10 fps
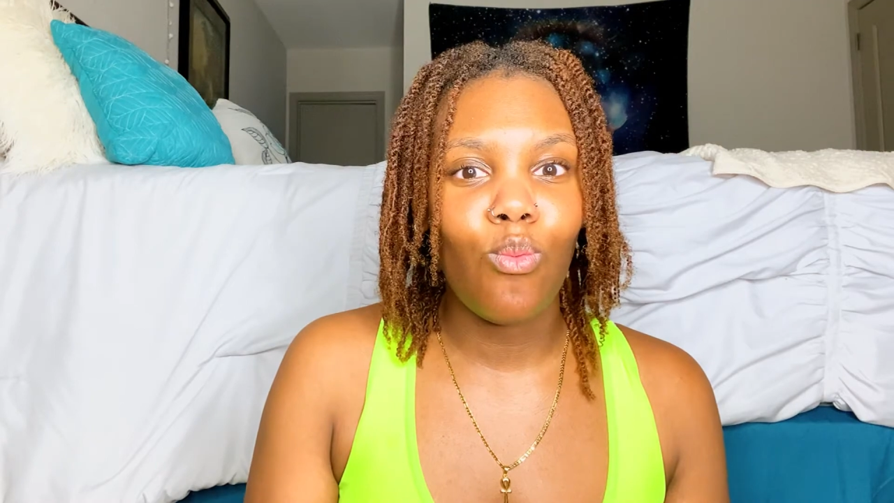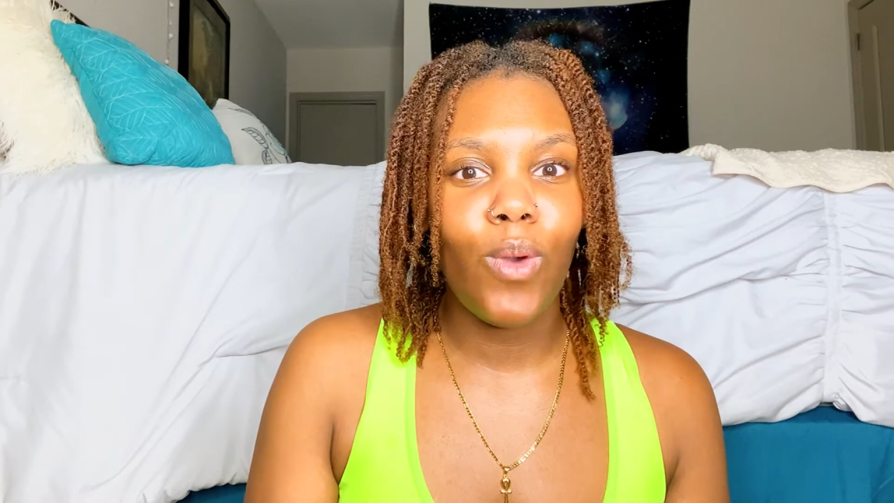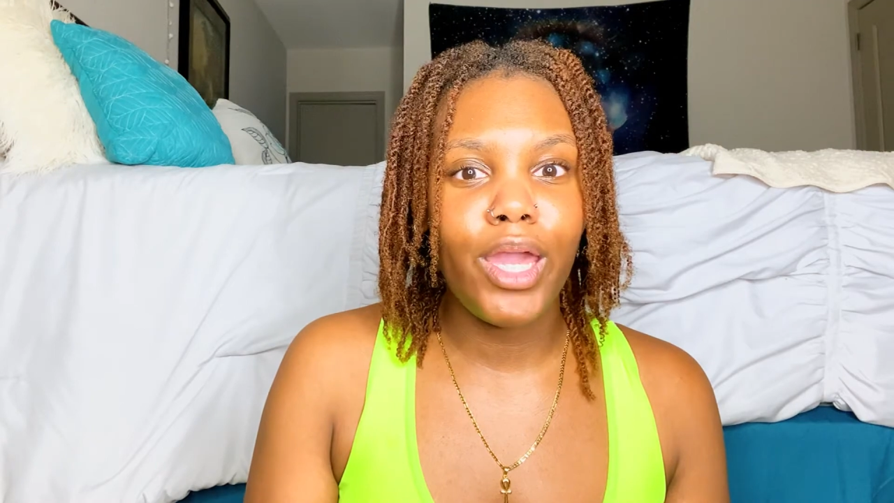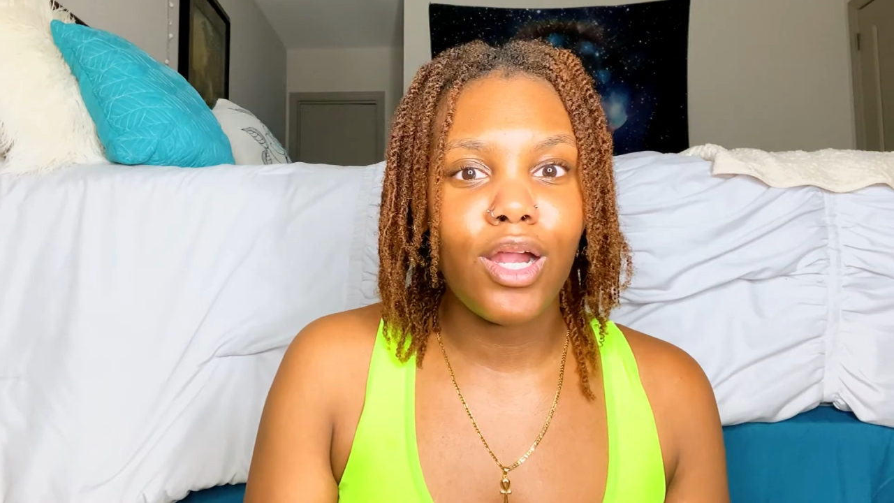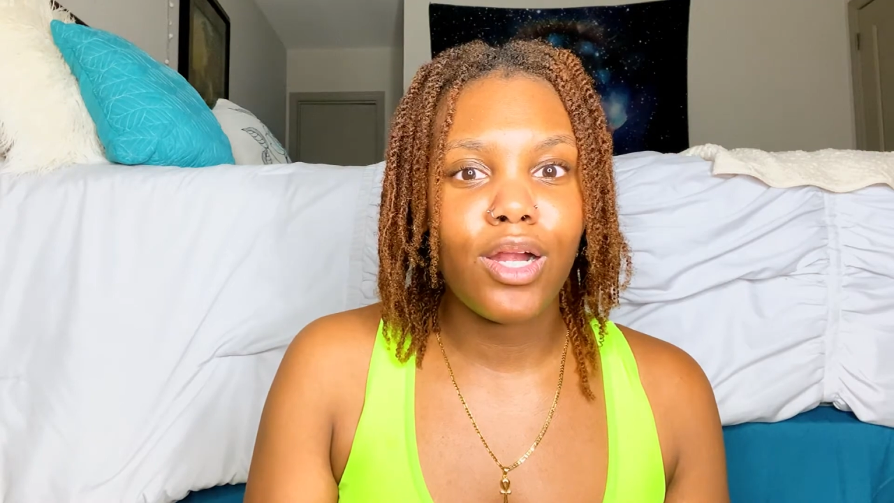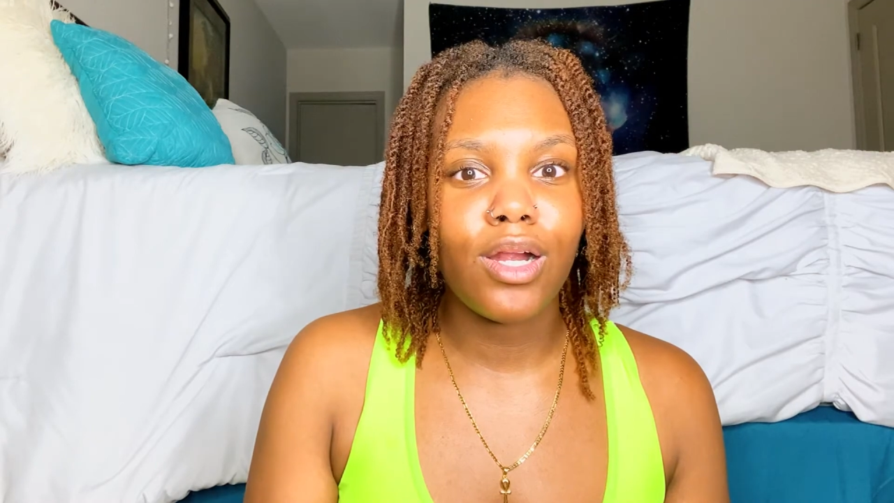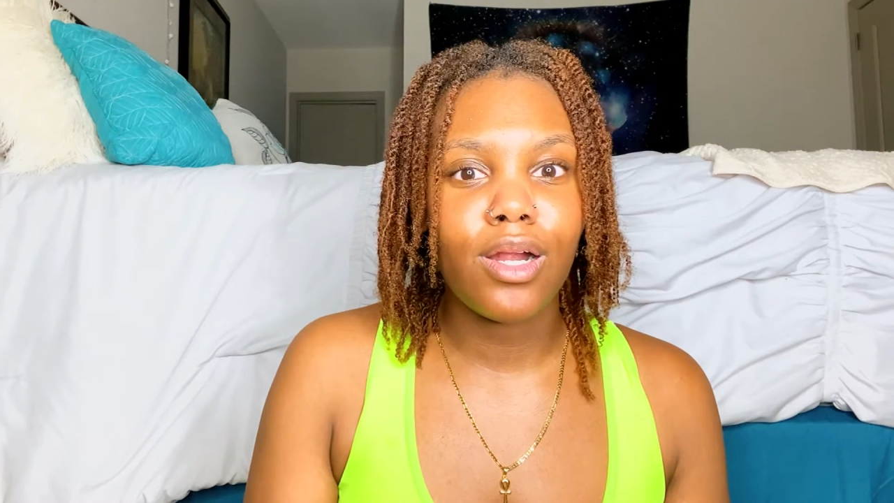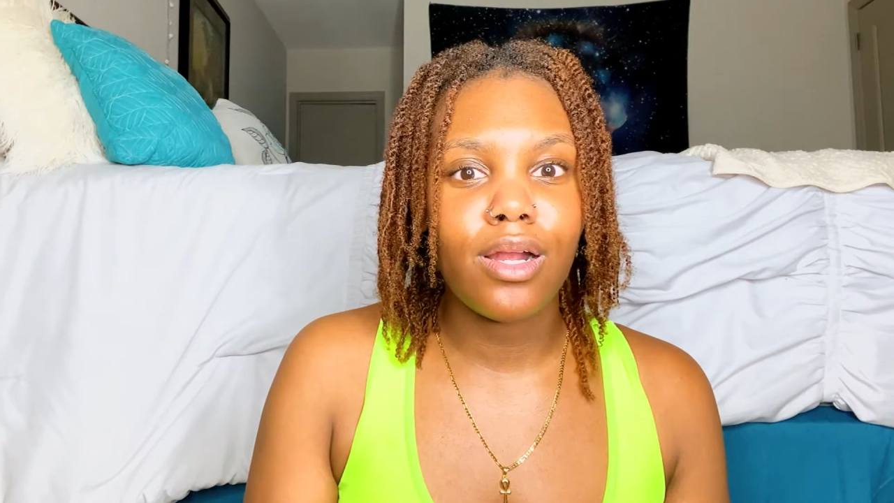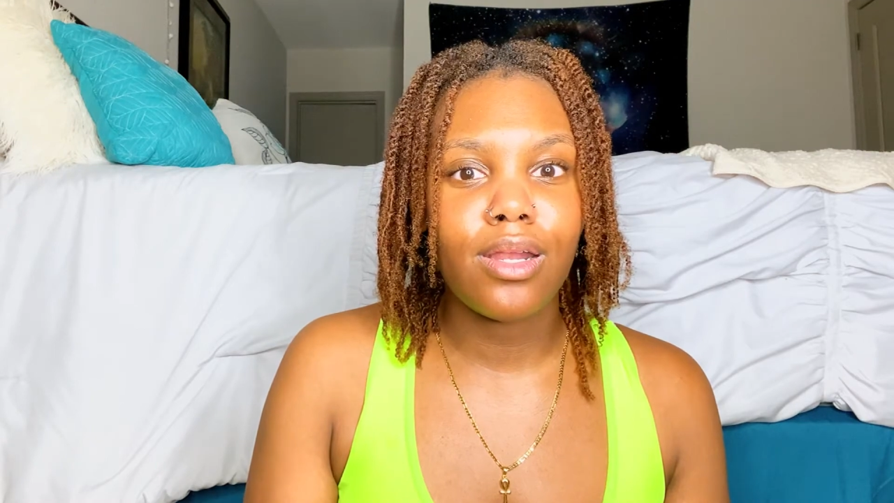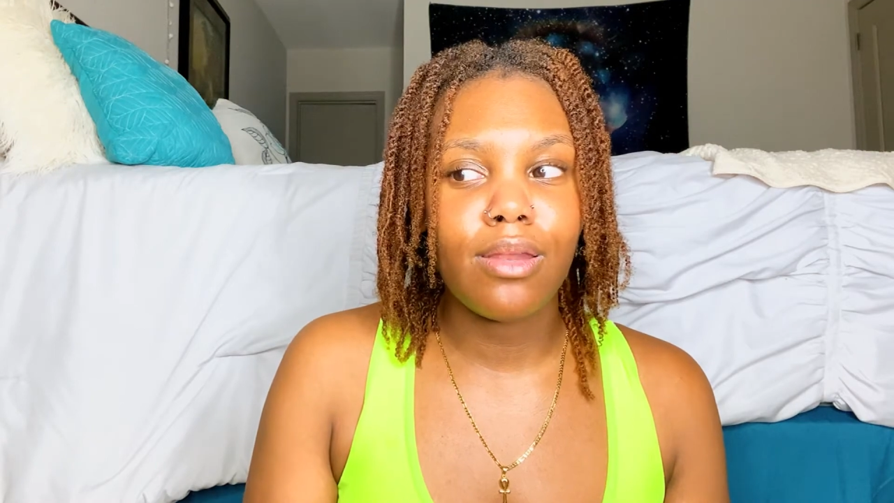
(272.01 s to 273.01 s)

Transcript: where